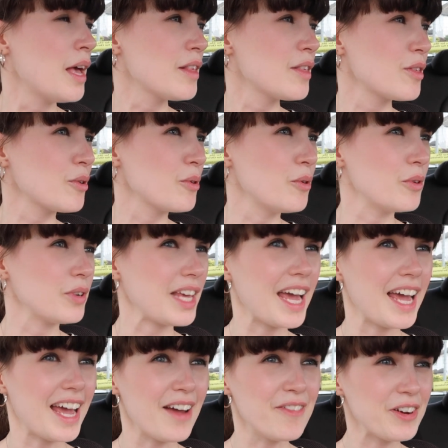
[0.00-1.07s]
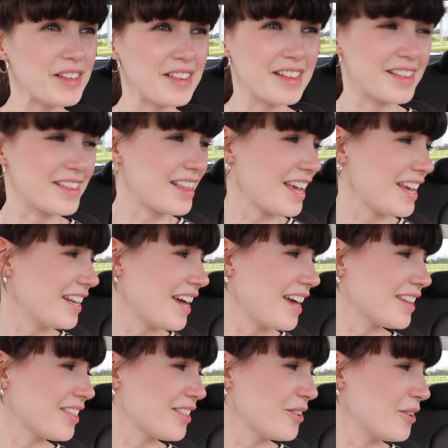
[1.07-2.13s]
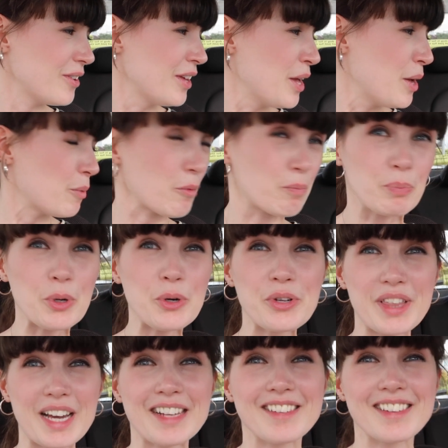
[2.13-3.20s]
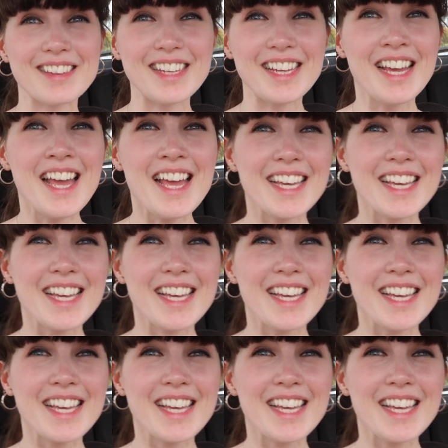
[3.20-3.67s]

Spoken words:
So yeah, ever since then I thought we both actually